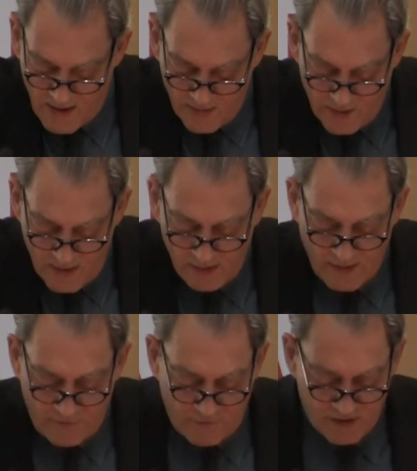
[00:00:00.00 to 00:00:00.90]
the nearly
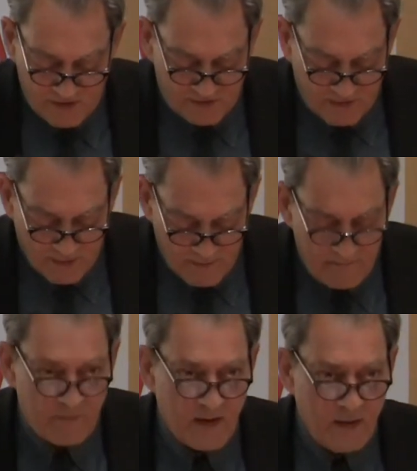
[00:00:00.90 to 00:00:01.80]
finished
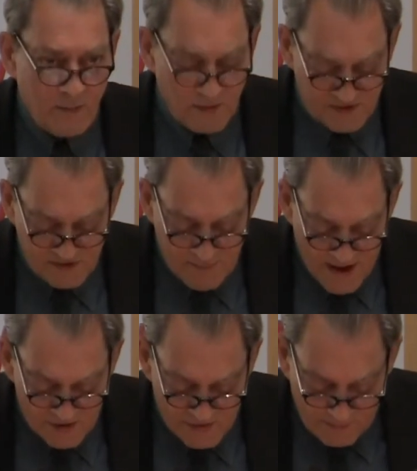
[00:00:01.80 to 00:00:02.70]
stone was
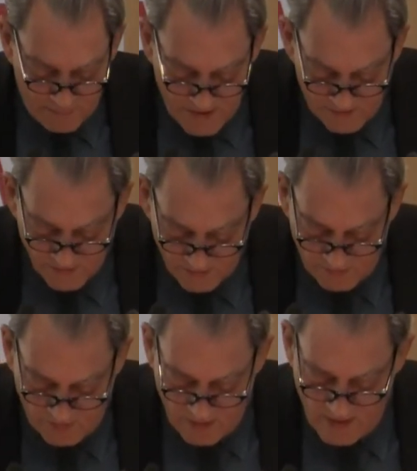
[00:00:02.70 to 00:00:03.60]
smashed to pieces